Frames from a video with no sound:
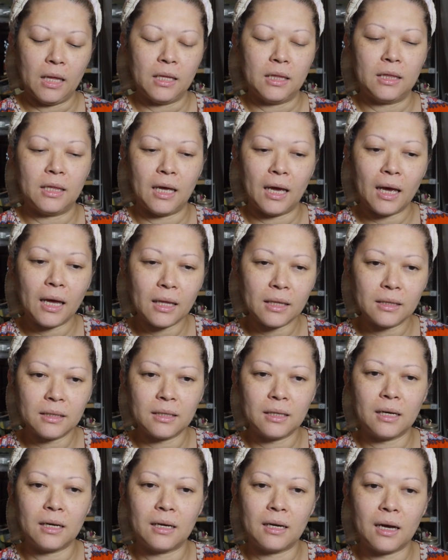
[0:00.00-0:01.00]
then
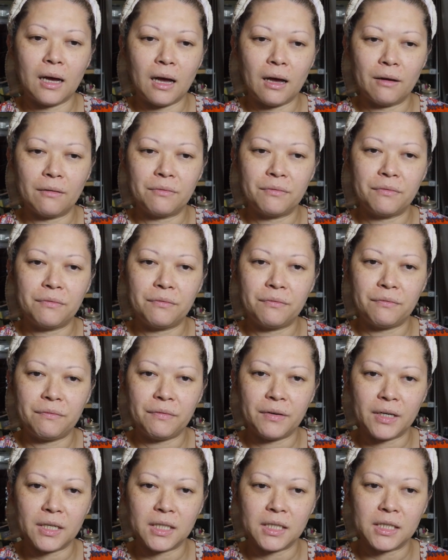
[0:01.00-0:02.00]
I
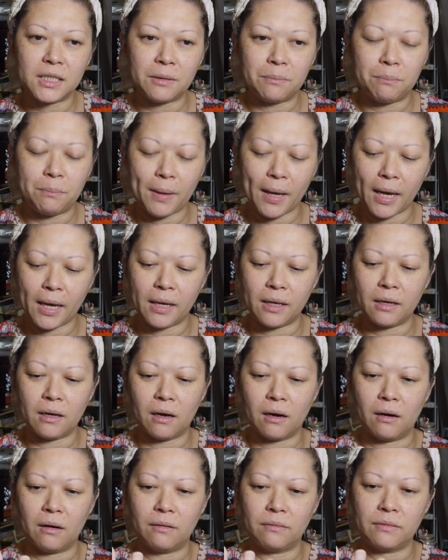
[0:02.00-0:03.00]
feel the pain
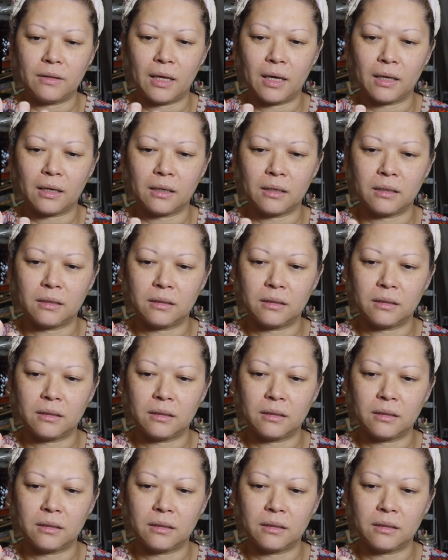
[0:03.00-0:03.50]
of like